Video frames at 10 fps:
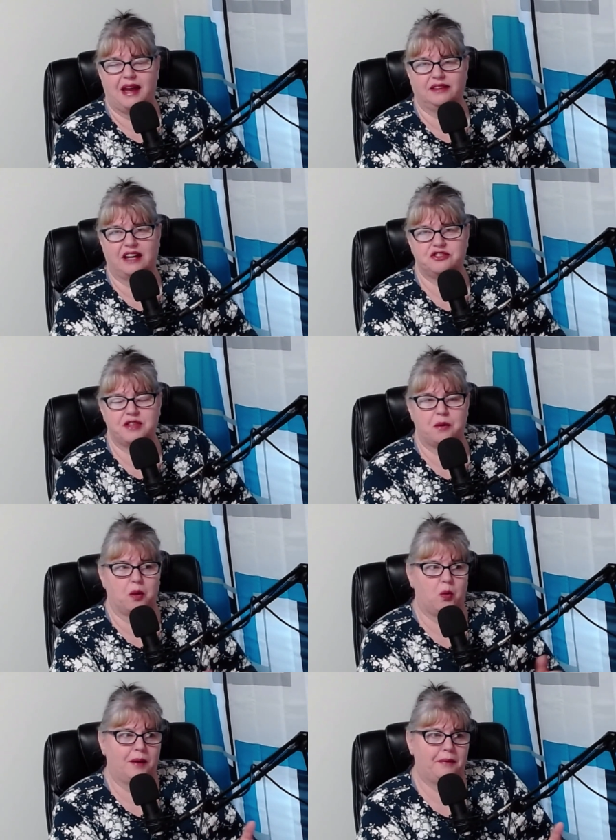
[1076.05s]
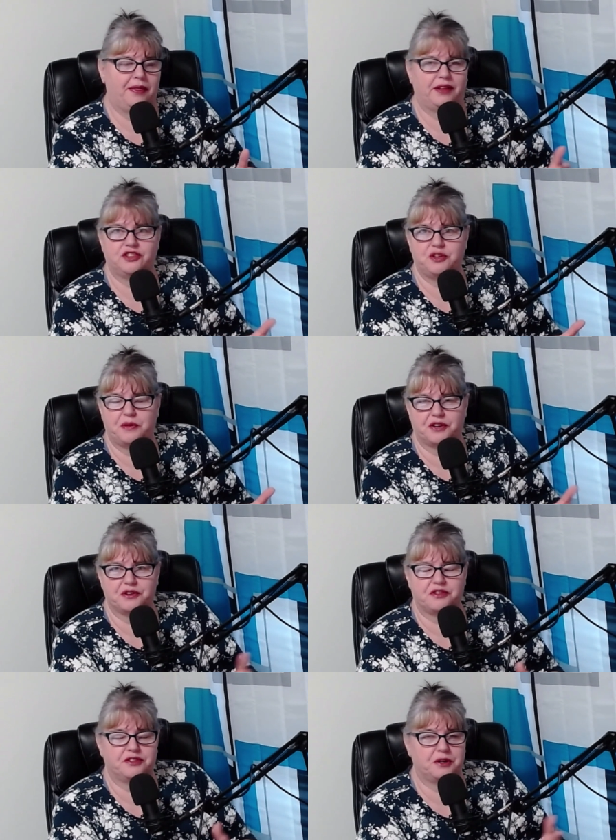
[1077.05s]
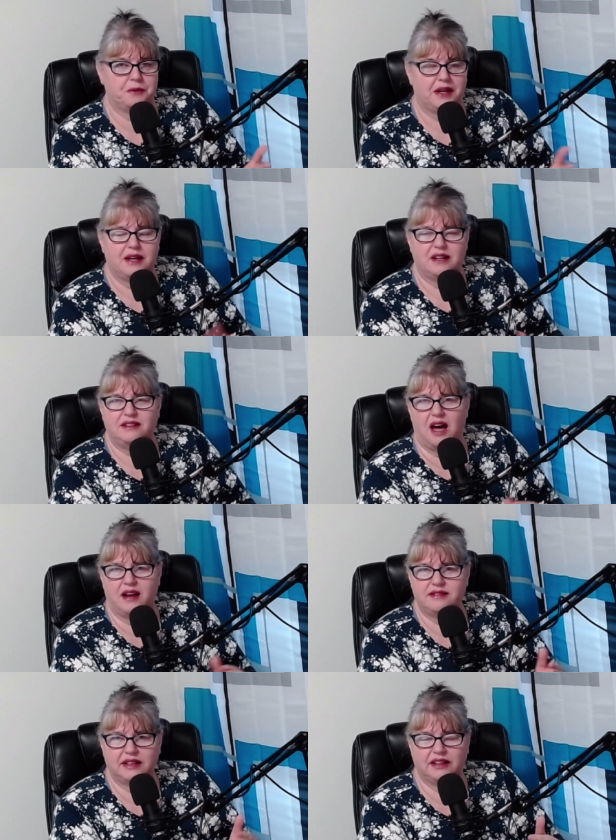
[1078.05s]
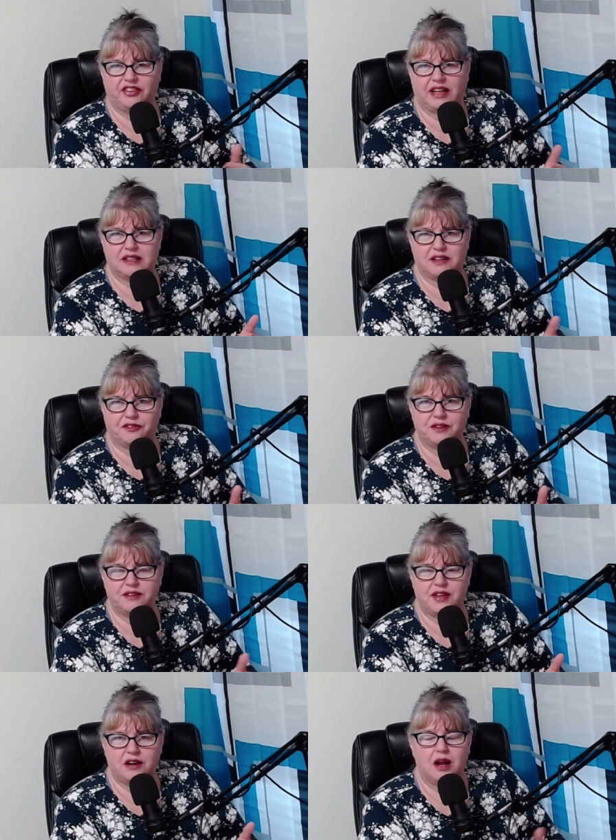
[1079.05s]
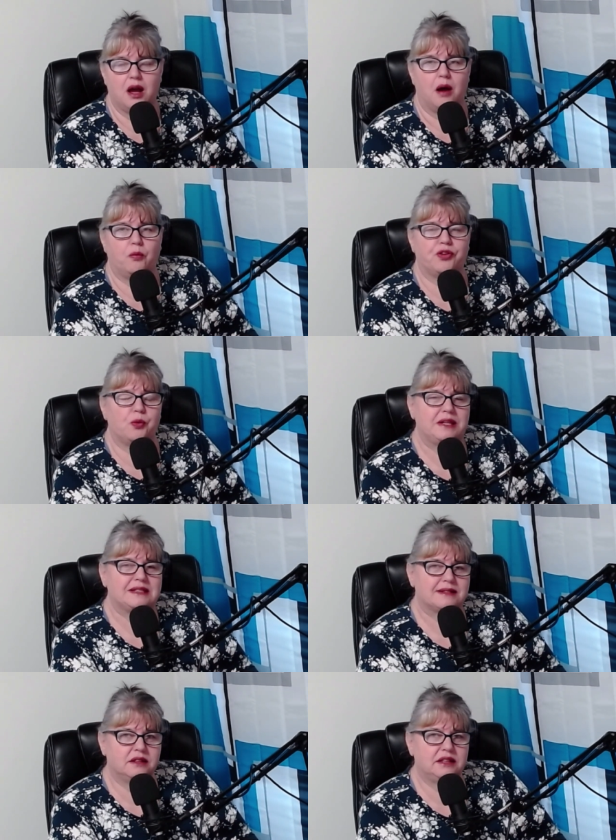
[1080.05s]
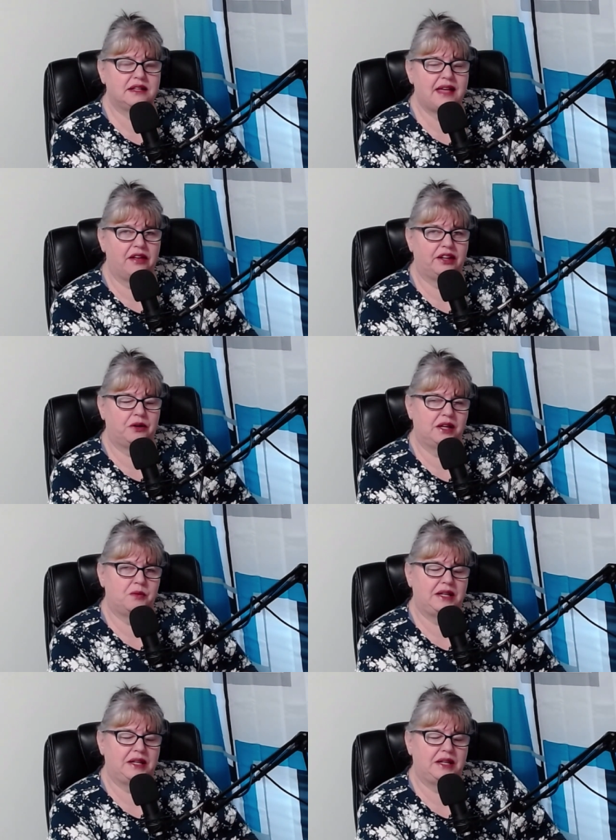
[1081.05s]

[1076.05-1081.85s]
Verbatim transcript: And last year they were one month and two thirds. So not a significant difference there. So we still need Caledonia.